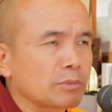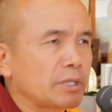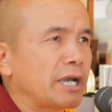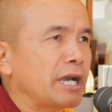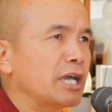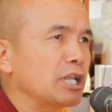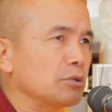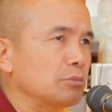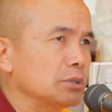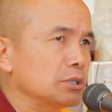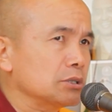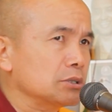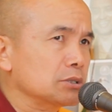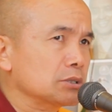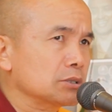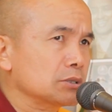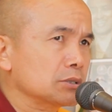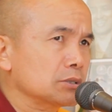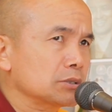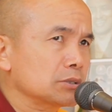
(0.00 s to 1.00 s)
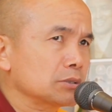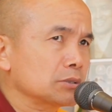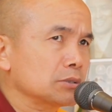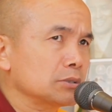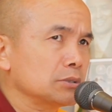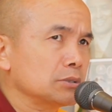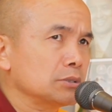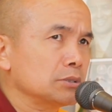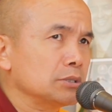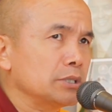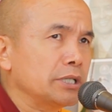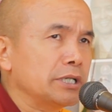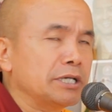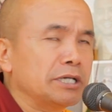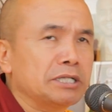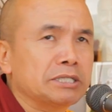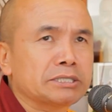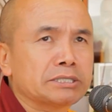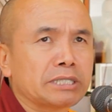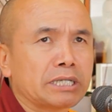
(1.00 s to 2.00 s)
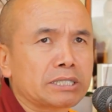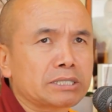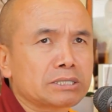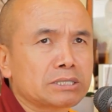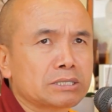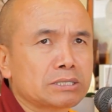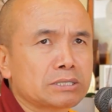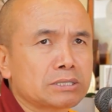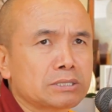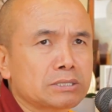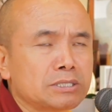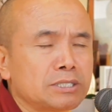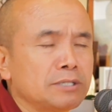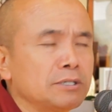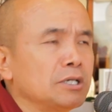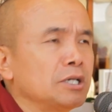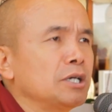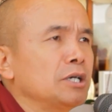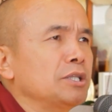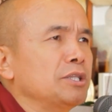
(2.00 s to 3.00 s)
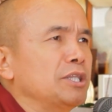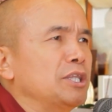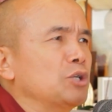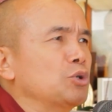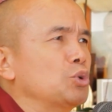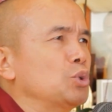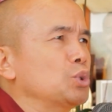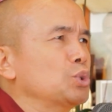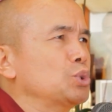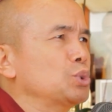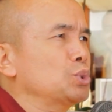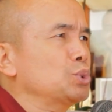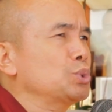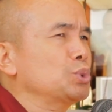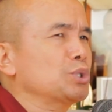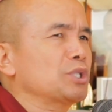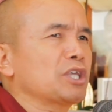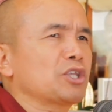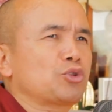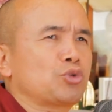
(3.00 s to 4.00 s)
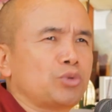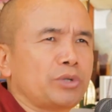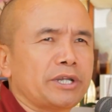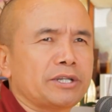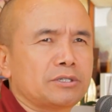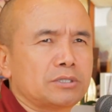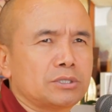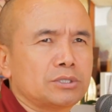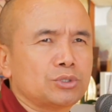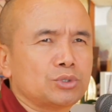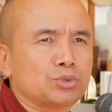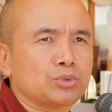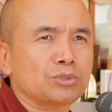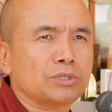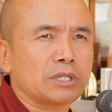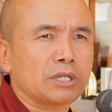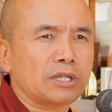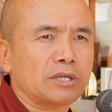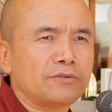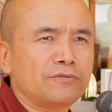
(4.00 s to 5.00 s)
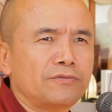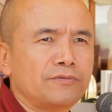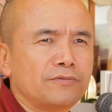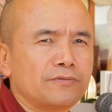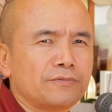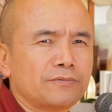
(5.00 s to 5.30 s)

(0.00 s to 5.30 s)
animals, insects, they go through the threat to the life.